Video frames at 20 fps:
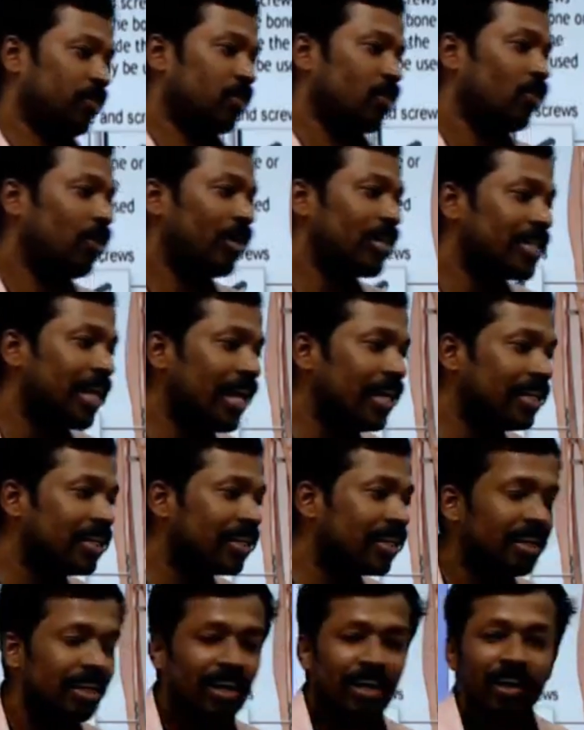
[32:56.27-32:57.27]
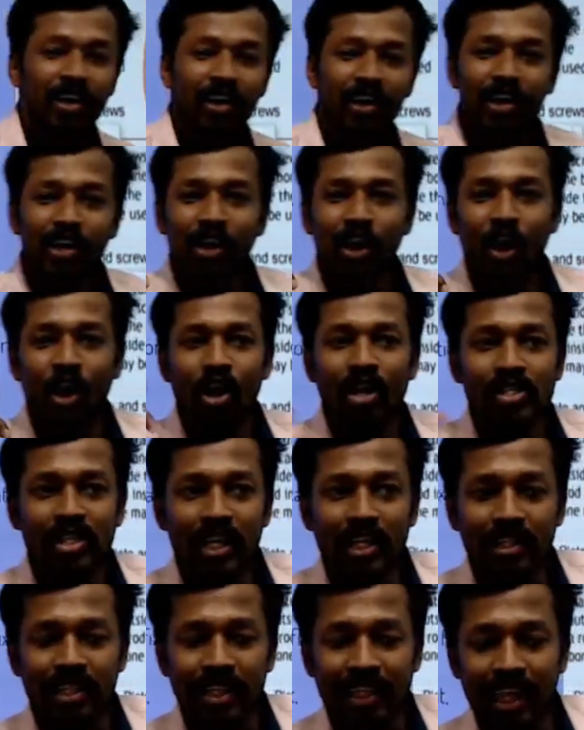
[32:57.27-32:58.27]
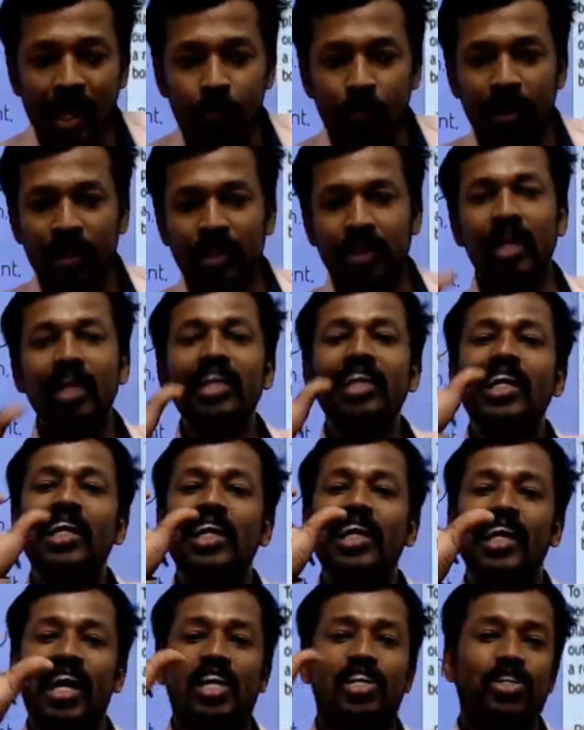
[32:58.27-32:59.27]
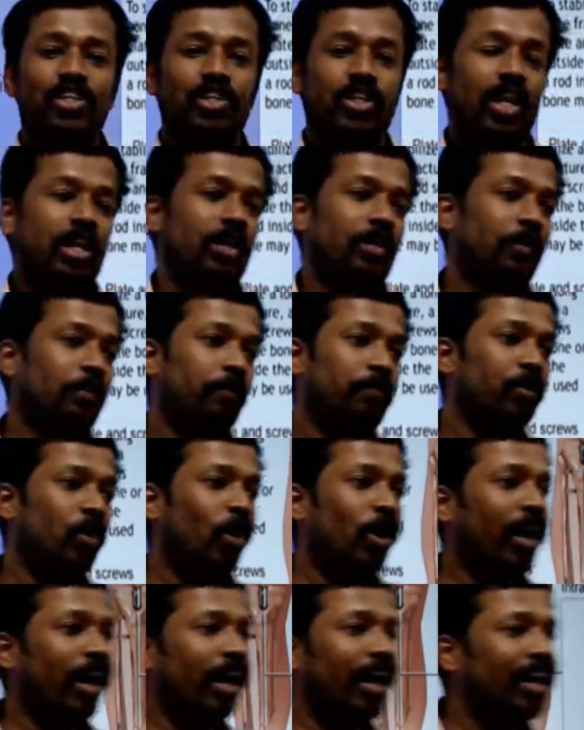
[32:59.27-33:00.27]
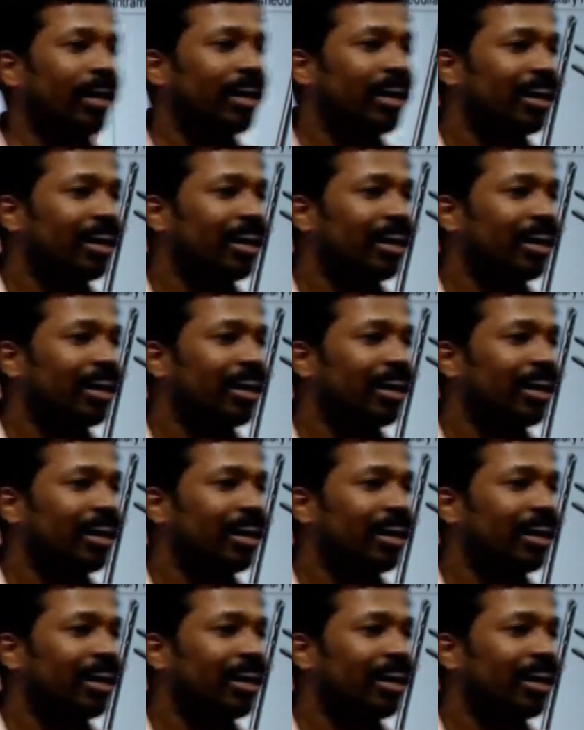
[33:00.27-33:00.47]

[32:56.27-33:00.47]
What is that? Non-surgical method reduction. Okay.